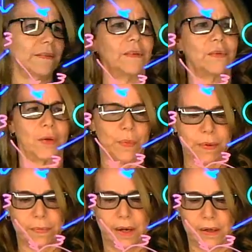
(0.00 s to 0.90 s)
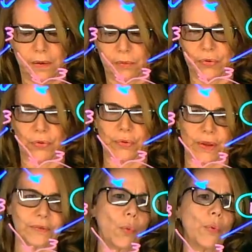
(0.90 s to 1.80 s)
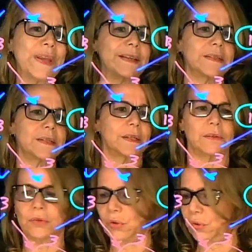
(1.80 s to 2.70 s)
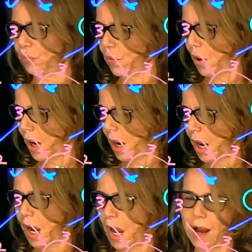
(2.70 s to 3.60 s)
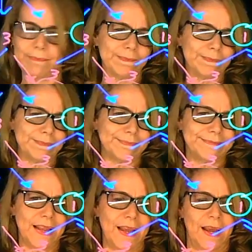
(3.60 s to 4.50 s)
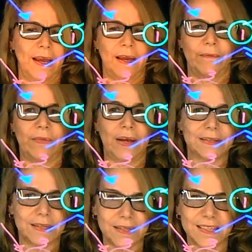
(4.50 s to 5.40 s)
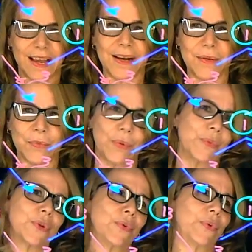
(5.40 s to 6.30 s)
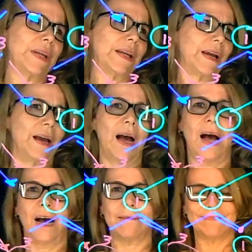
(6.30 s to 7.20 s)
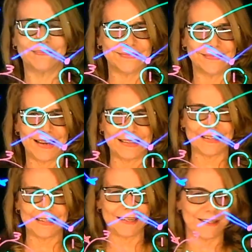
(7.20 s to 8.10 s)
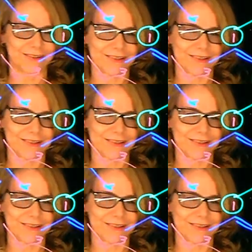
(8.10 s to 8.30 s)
keep in mind how we draw that. So we can still do the zigzag when we're doing alkenes.